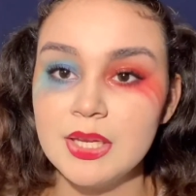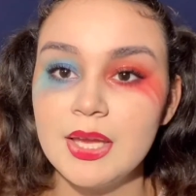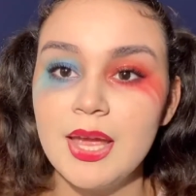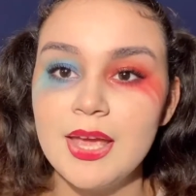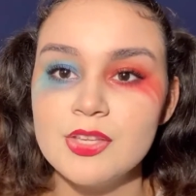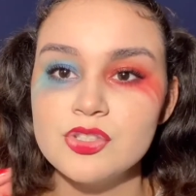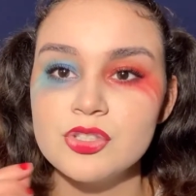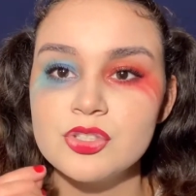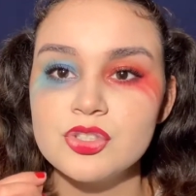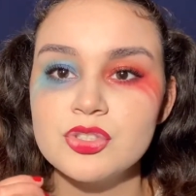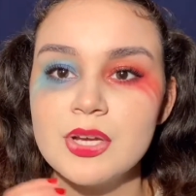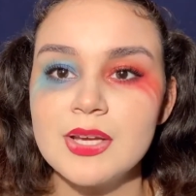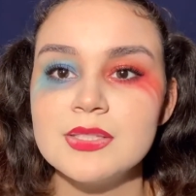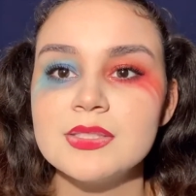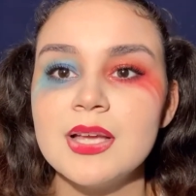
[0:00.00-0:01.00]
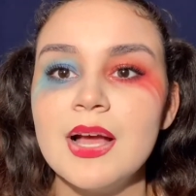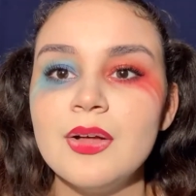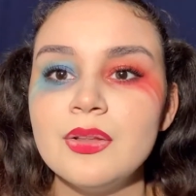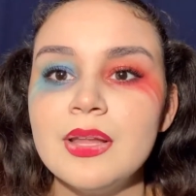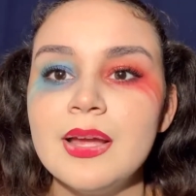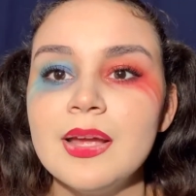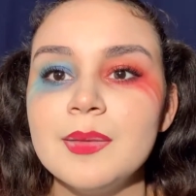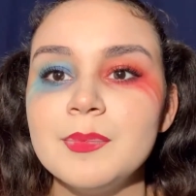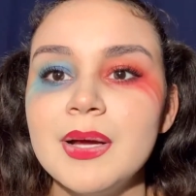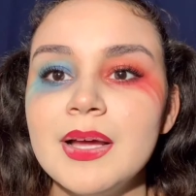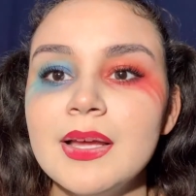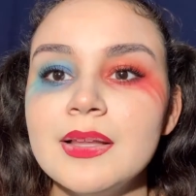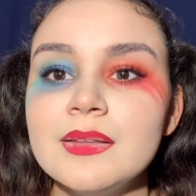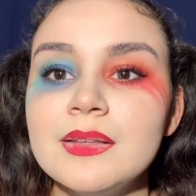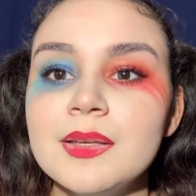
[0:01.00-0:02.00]
and just tried to outline my
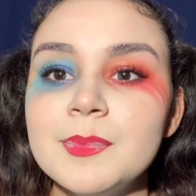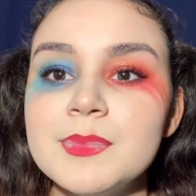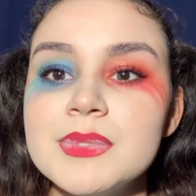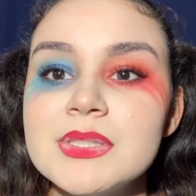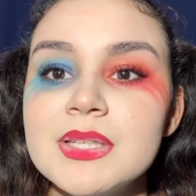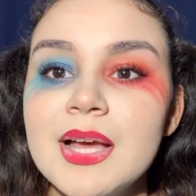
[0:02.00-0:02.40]
lips